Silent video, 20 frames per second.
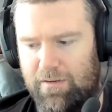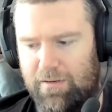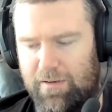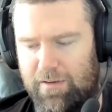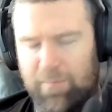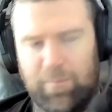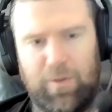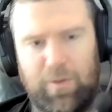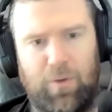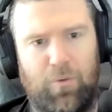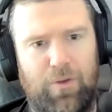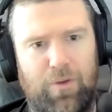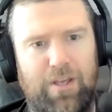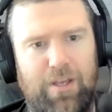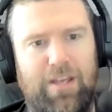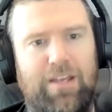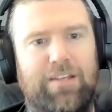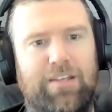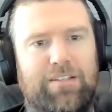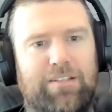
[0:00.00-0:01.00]

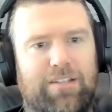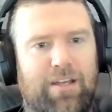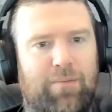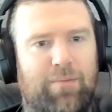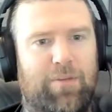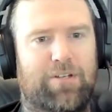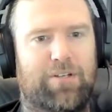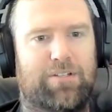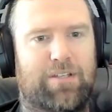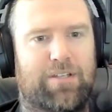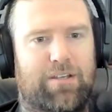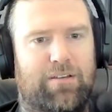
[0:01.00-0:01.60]
employees and how much